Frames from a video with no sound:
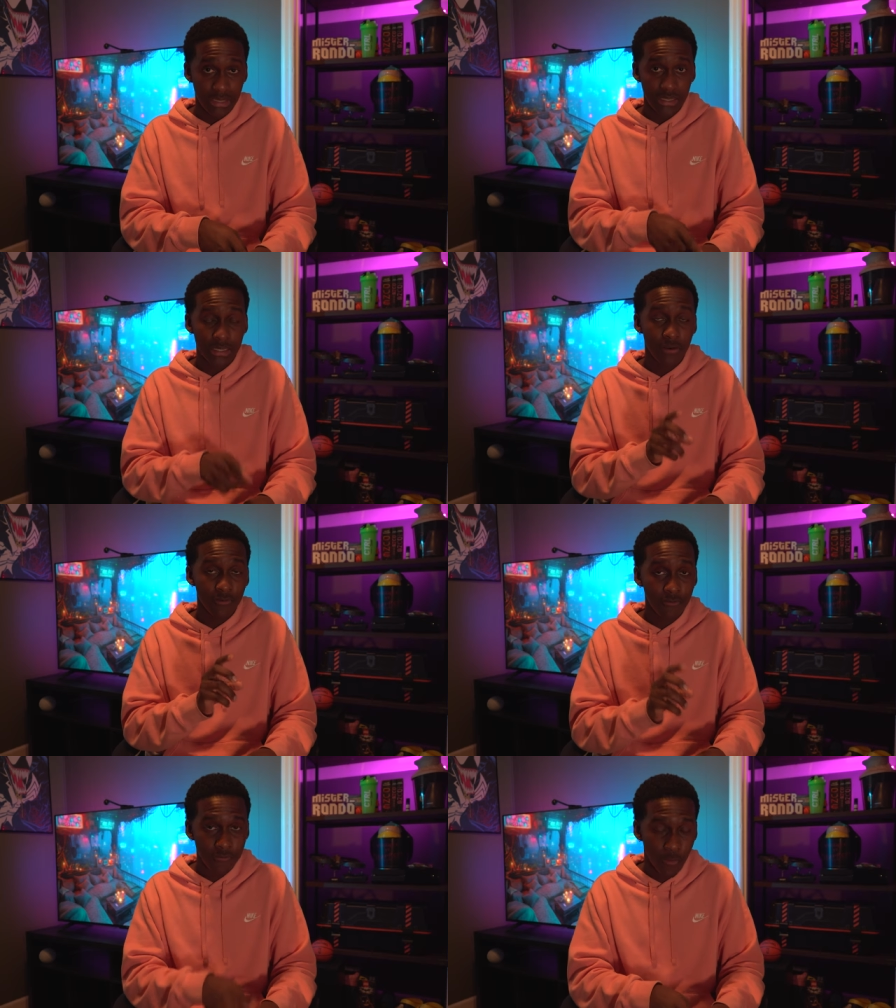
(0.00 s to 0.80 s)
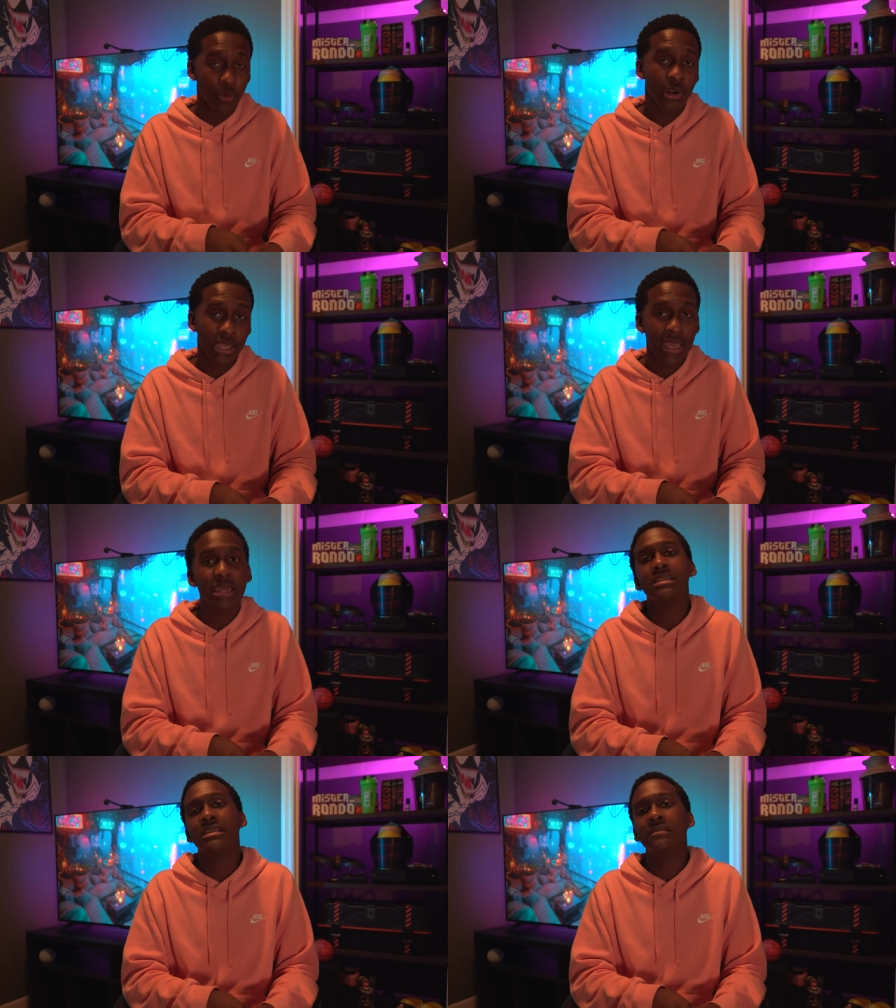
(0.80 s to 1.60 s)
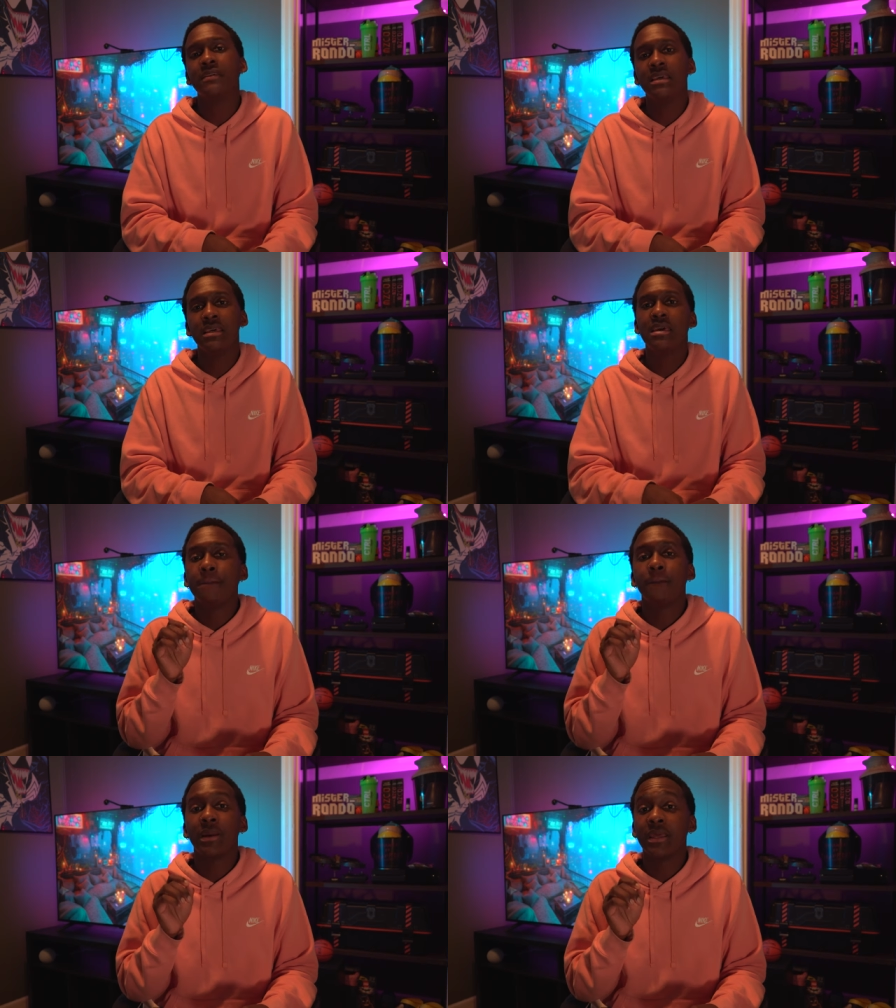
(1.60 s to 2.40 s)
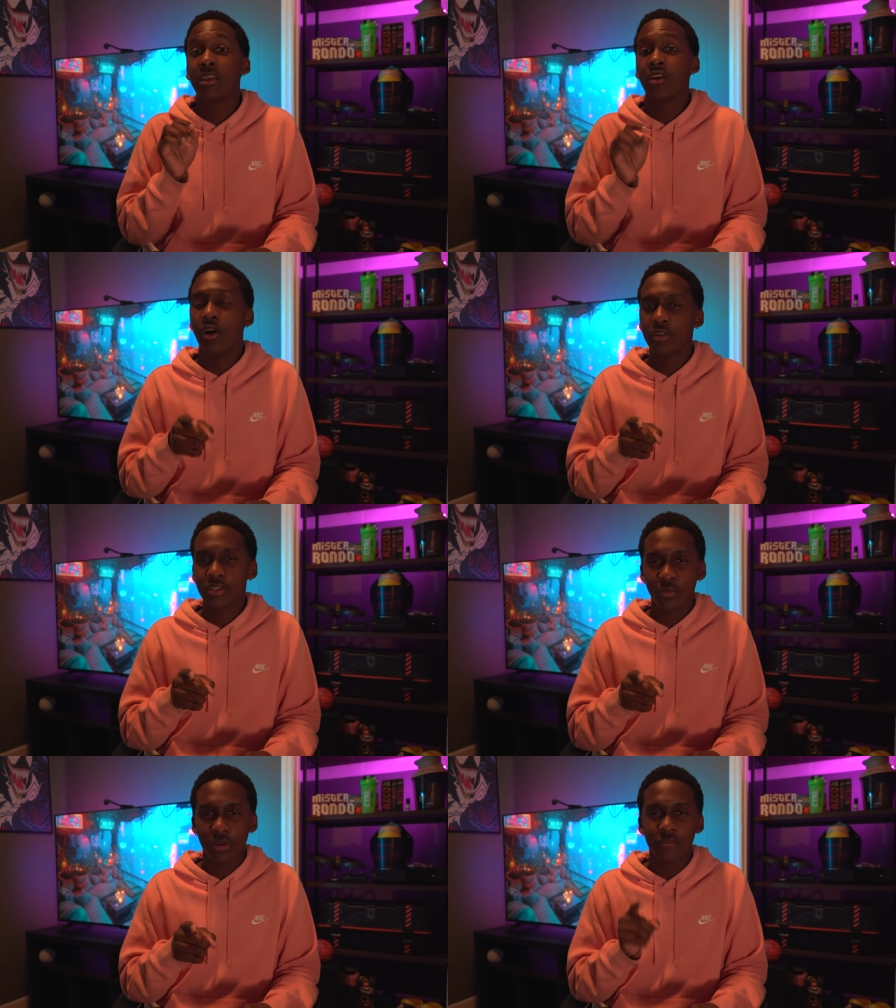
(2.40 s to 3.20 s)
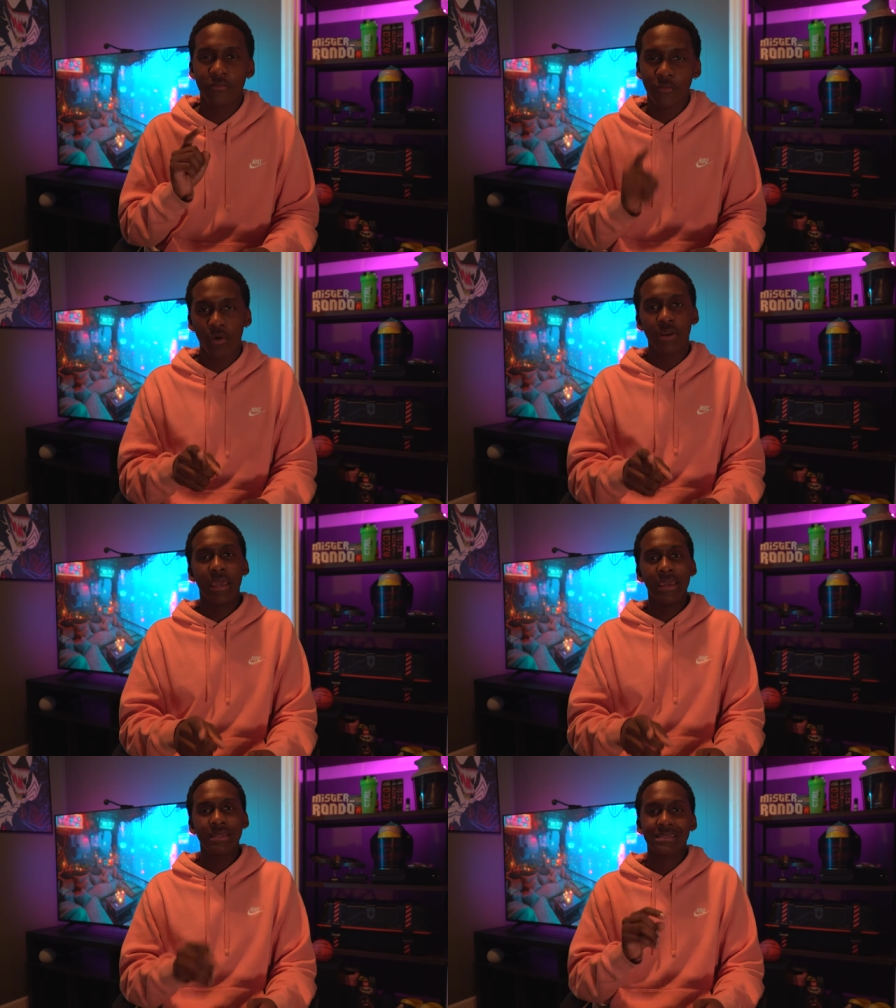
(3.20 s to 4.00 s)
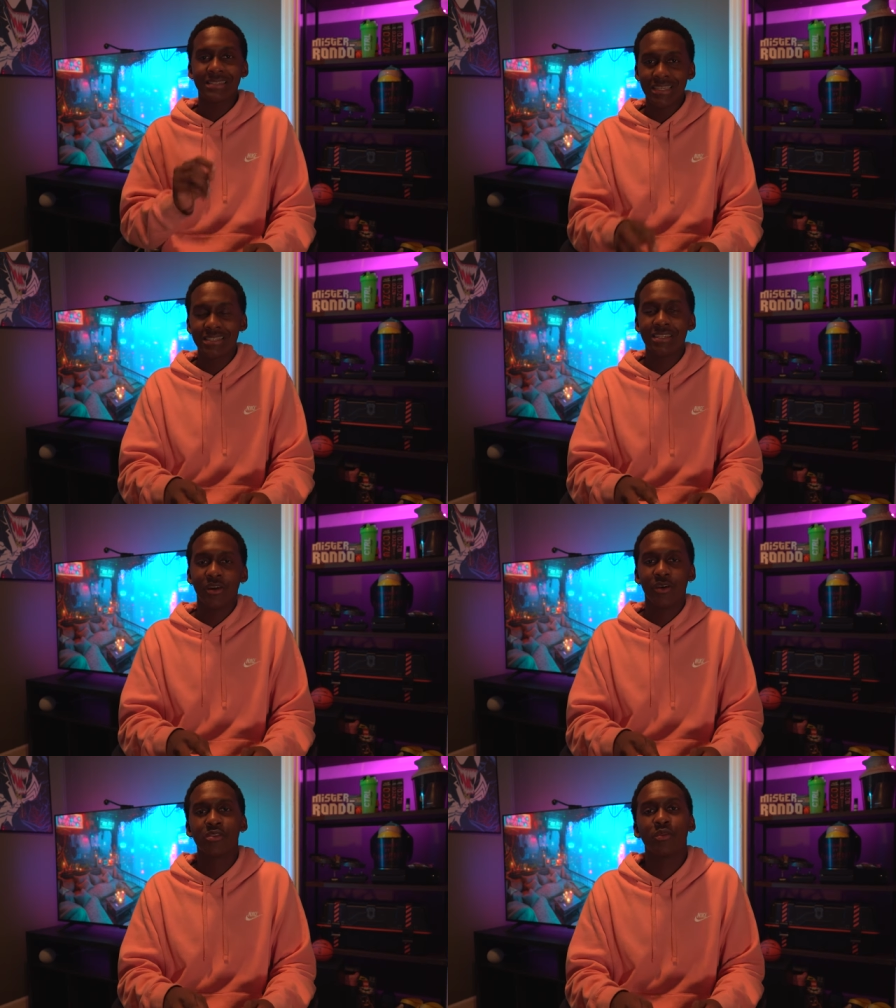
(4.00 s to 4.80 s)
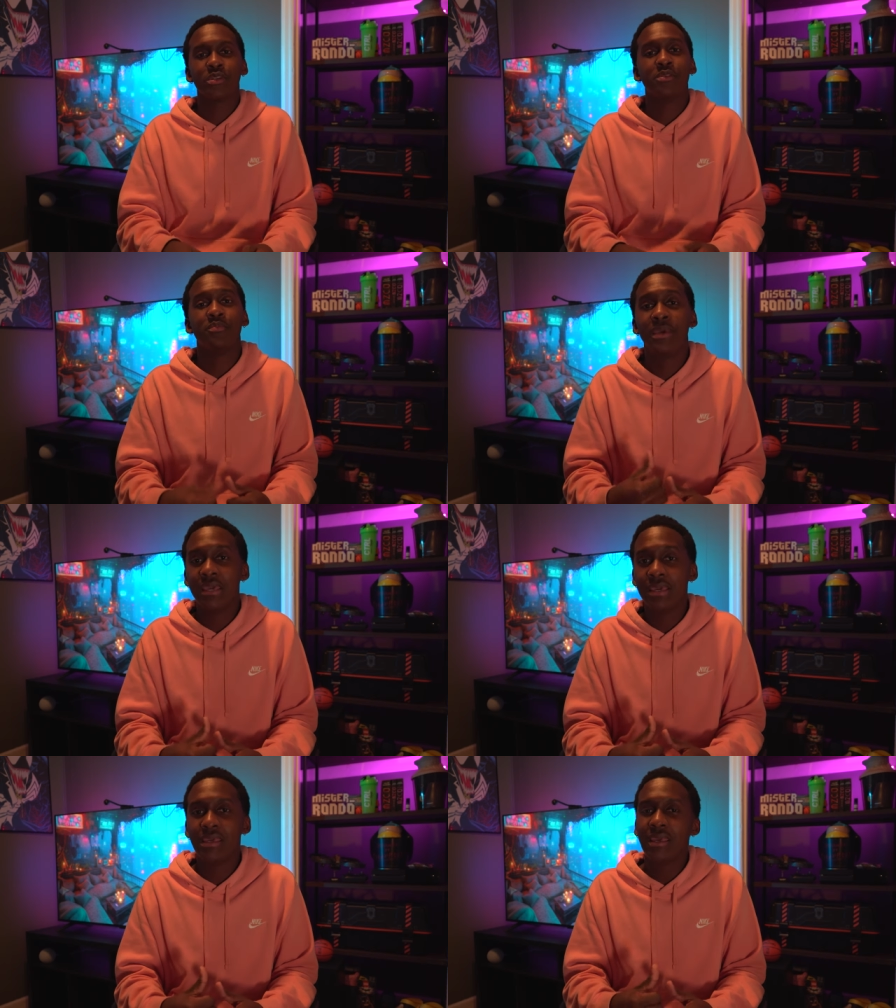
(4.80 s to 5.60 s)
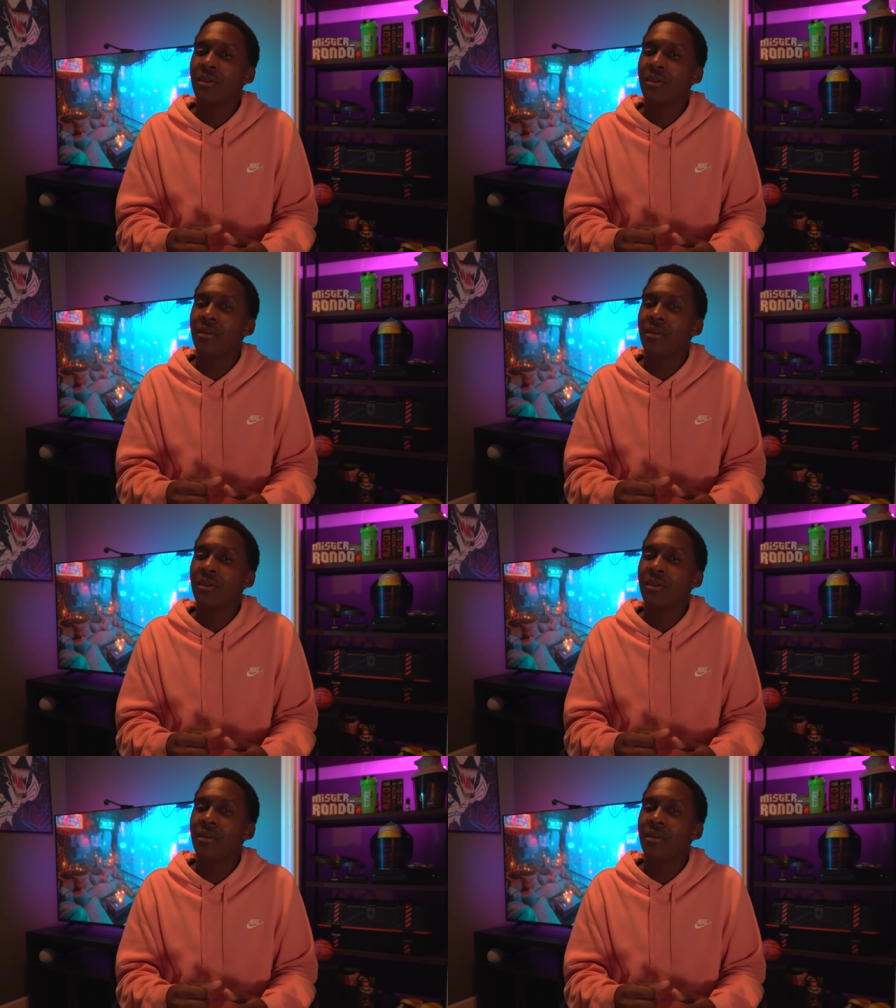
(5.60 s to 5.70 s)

D four K T V, but it can also run four K at sixty hertz, which is big,